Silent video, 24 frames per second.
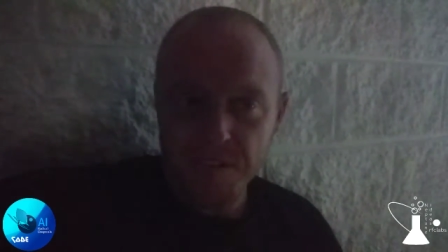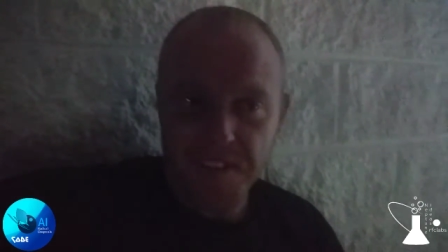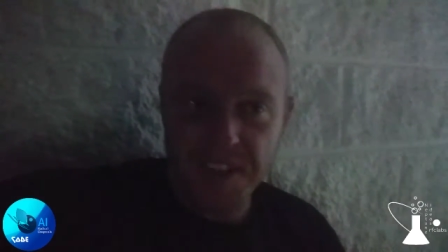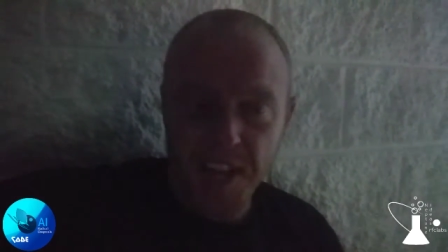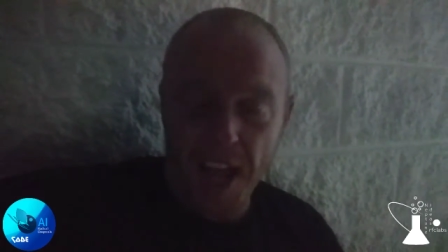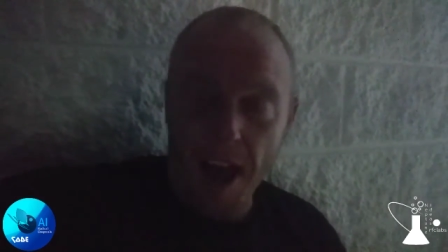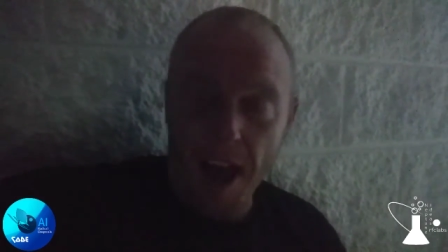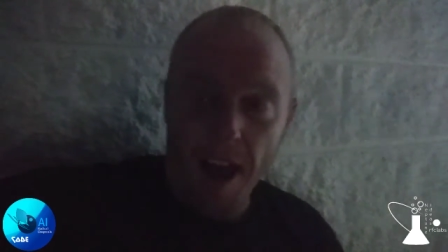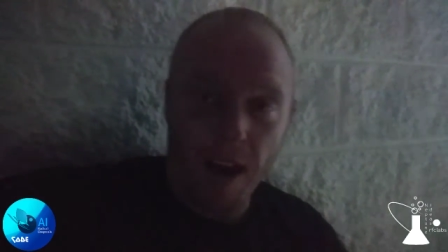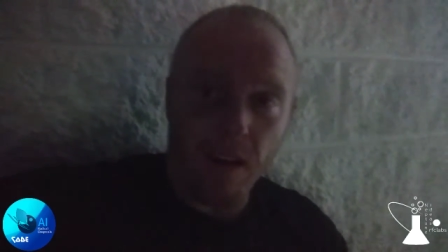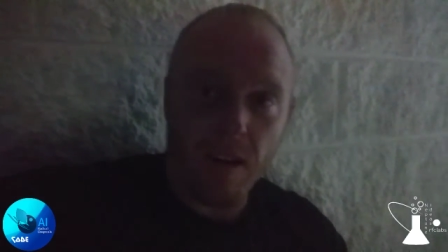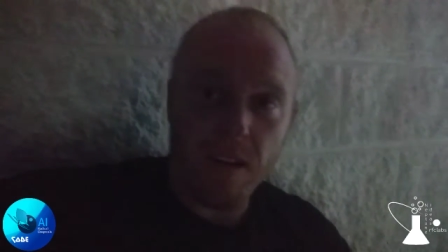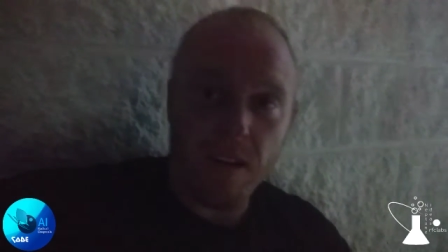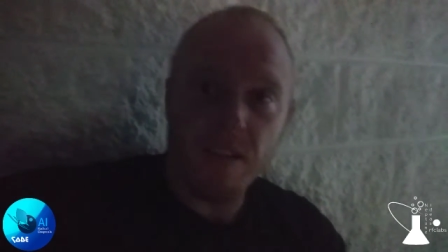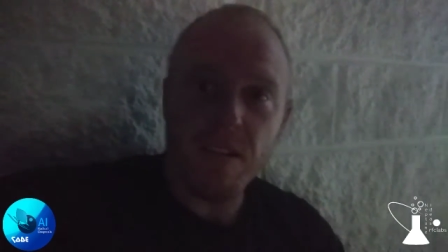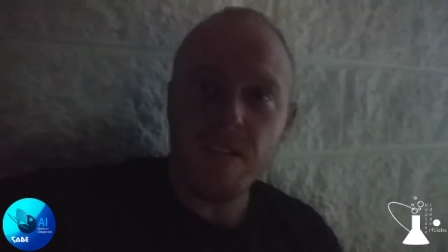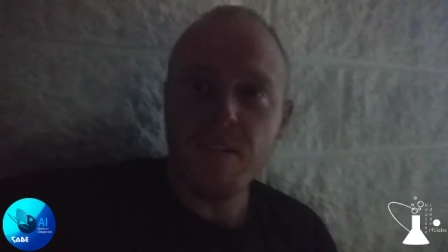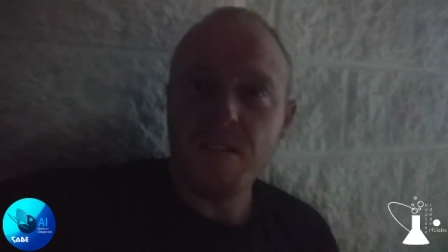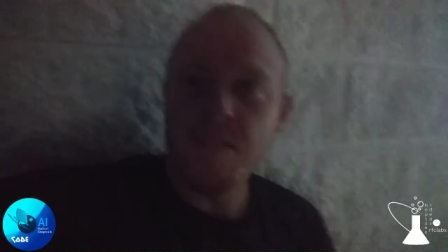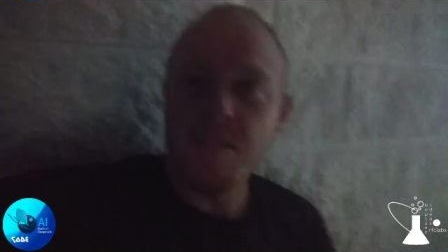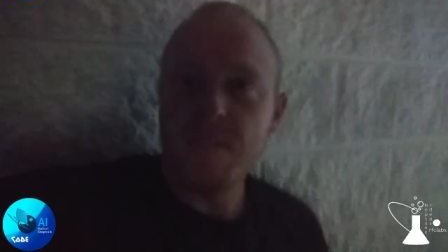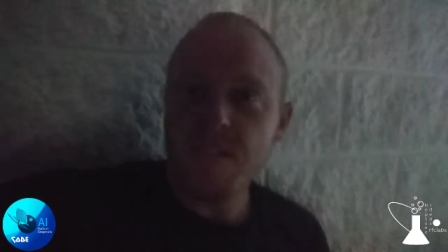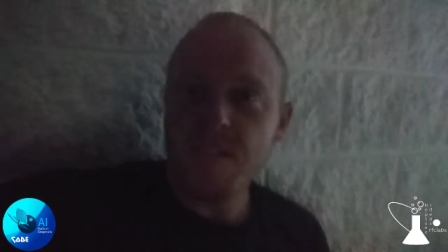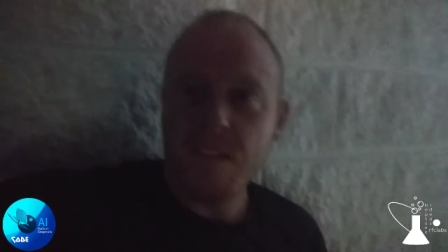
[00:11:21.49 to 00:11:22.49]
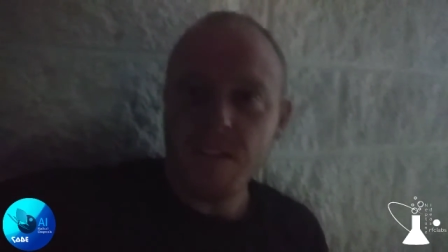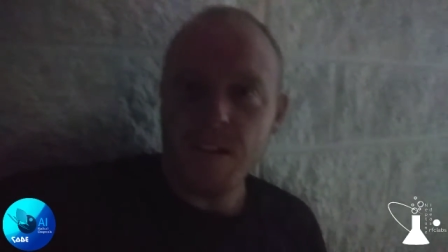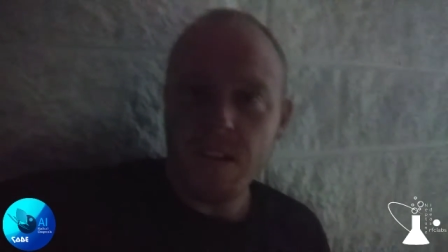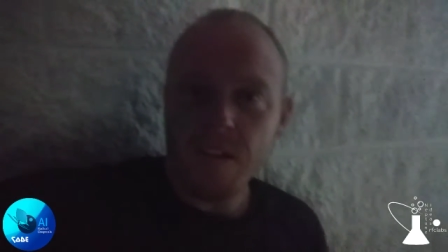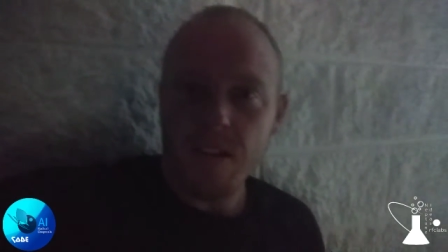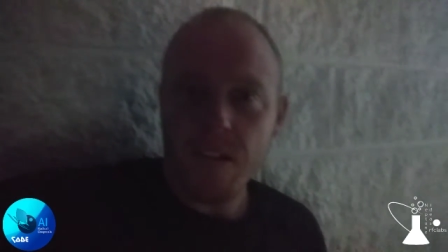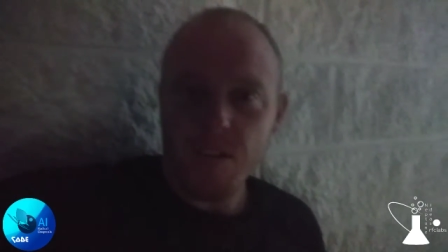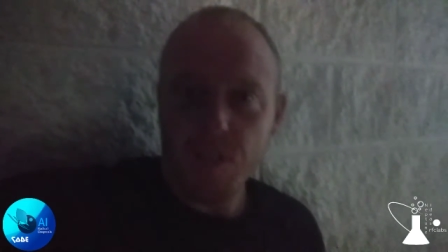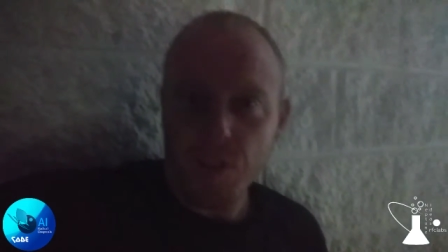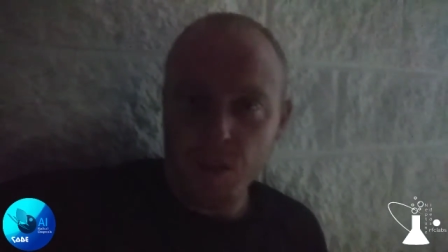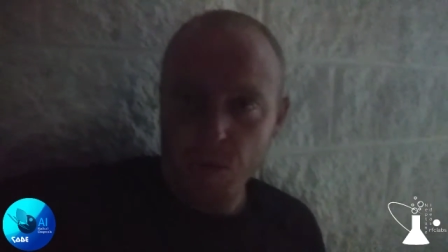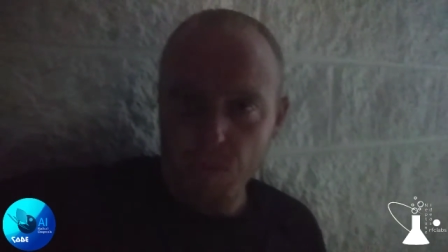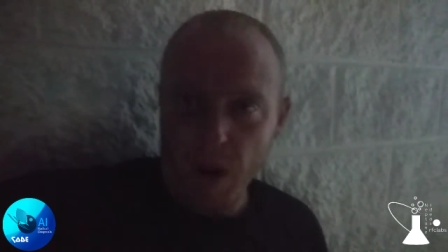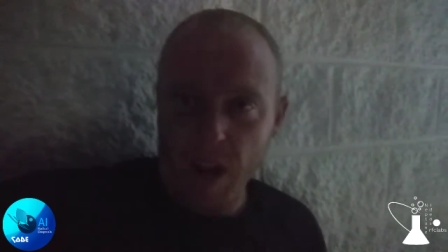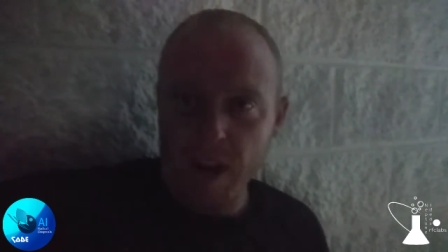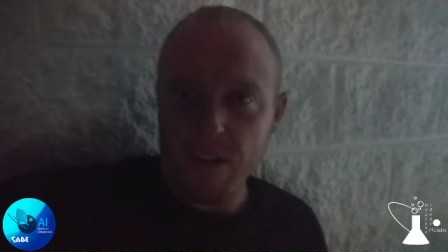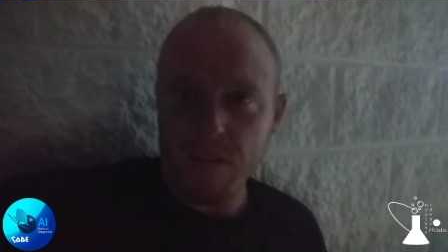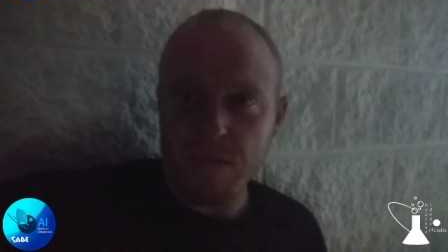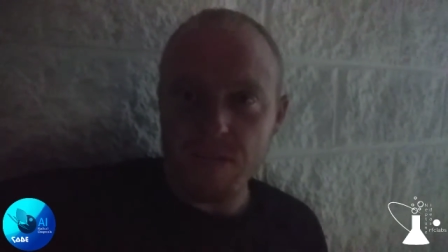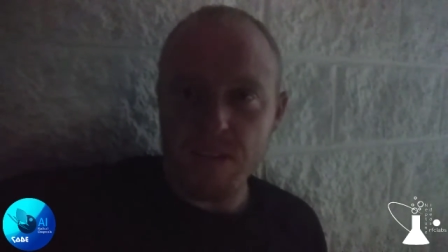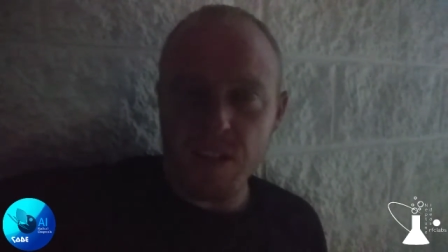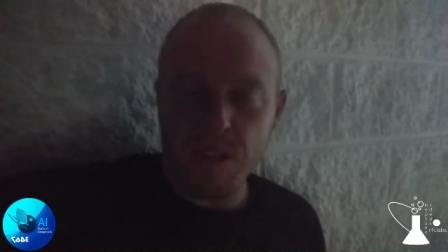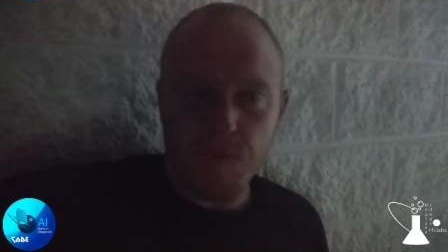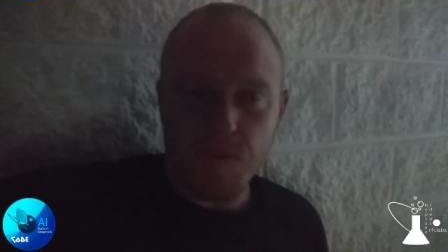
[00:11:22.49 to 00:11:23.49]
Now, the
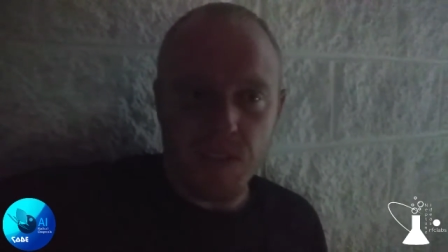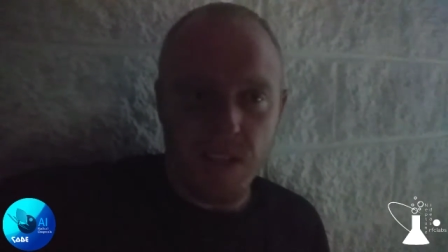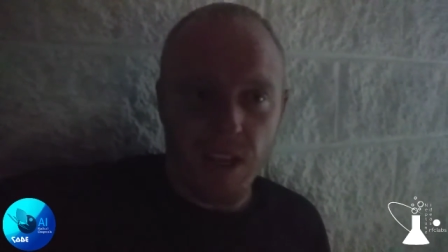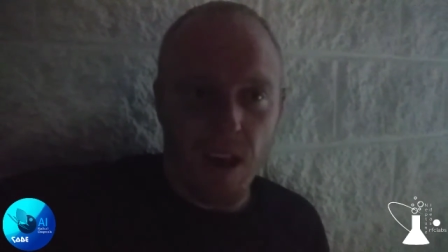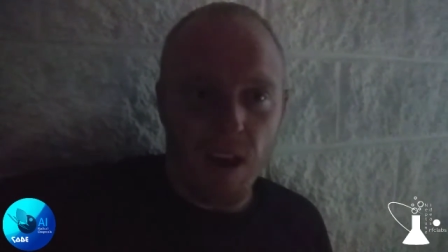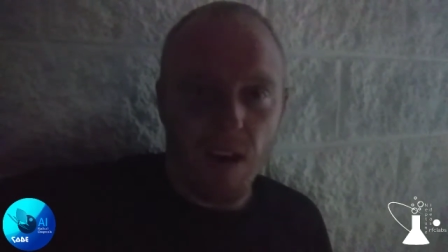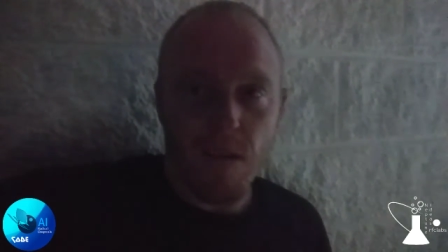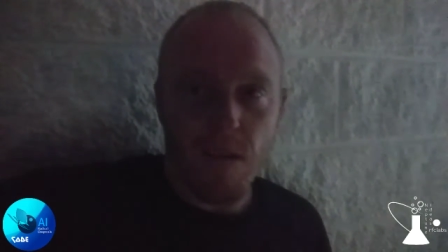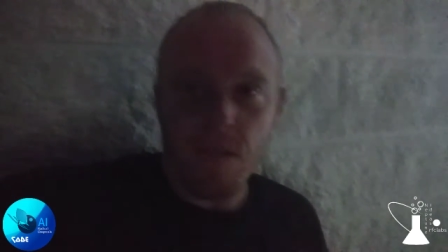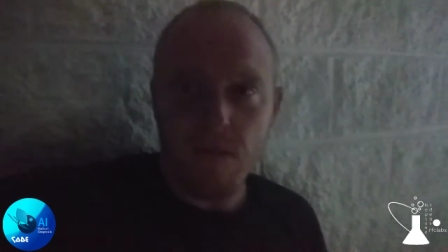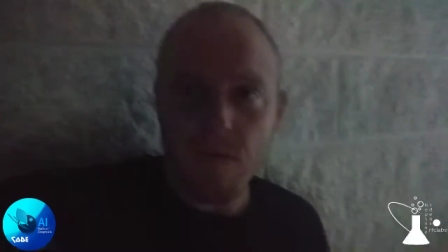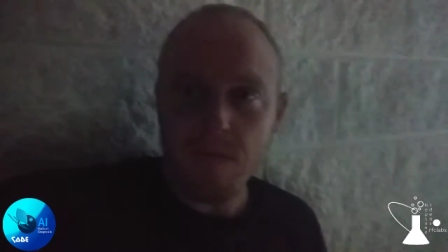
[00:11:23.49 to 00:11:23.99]
radical deep scale,